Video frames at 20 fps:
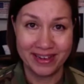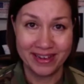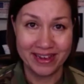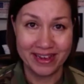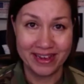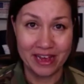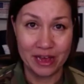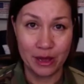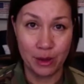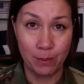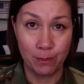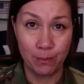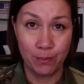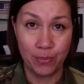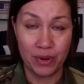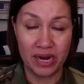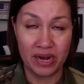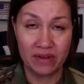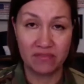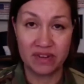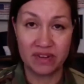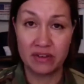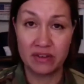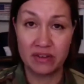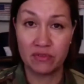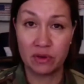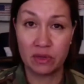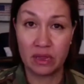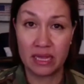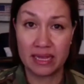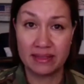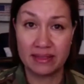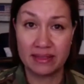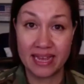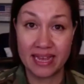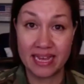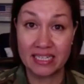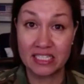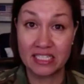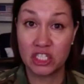But I've never let
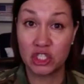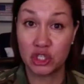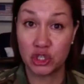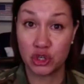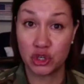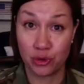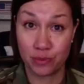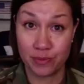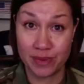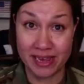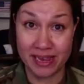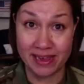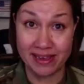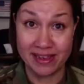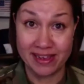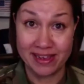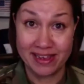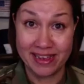that deter me.